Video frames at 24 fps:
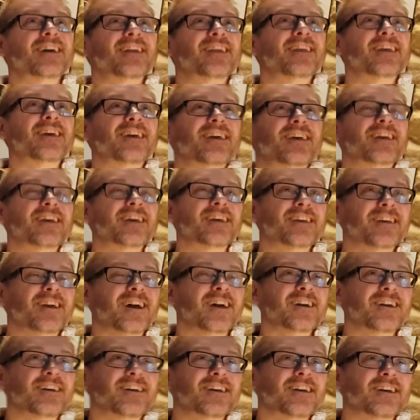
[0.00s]
got a
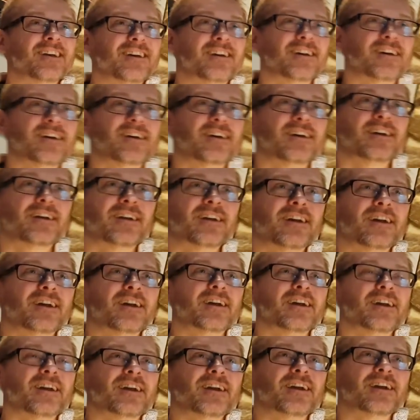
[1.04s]
message from him,
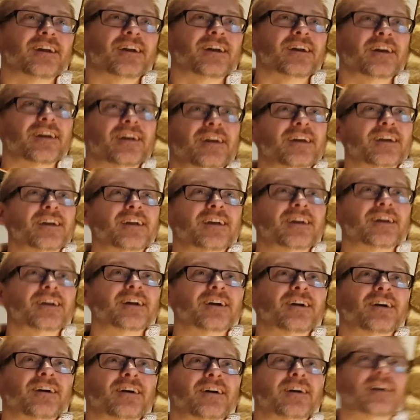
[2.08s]
basically thanking us for
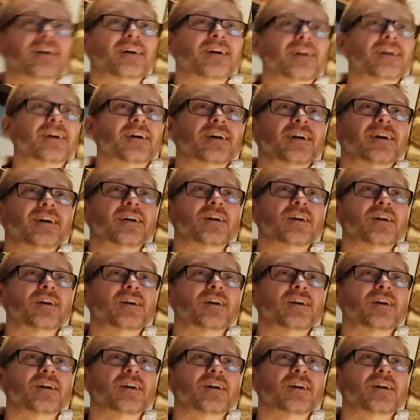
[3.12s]
the Patreon. And